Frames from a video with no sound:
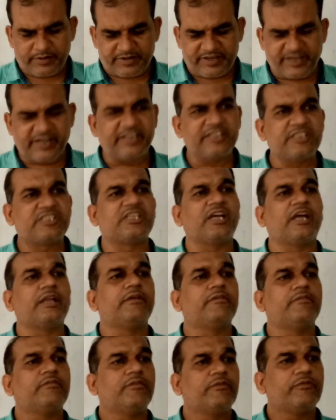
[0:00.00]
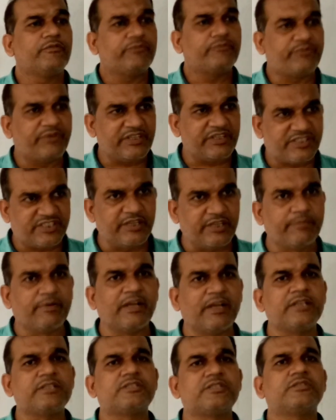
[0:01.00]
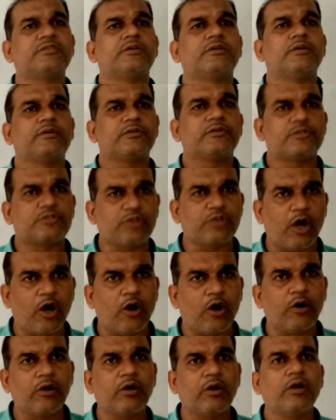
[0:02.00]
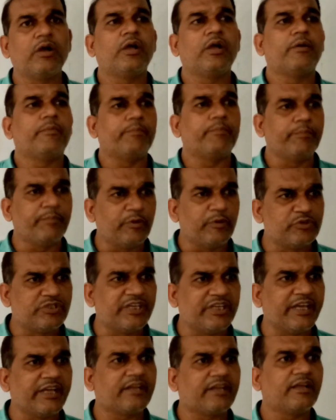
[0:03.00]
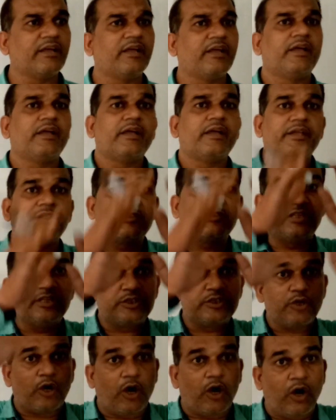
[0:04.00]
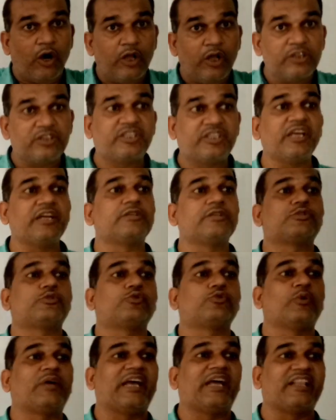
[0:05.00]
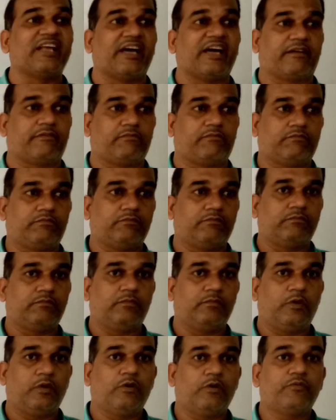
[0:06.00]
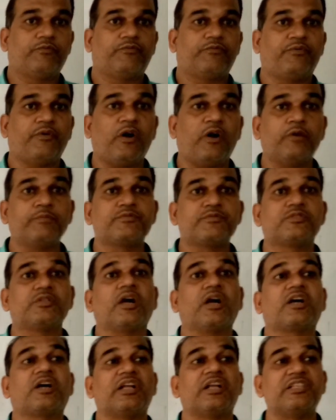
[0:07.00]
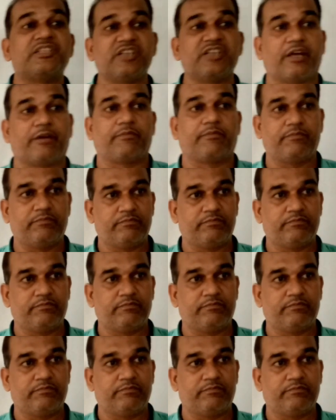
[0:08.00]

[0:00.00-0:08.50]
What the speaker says: tradition, festivals, song, music. These all things together forms the culture.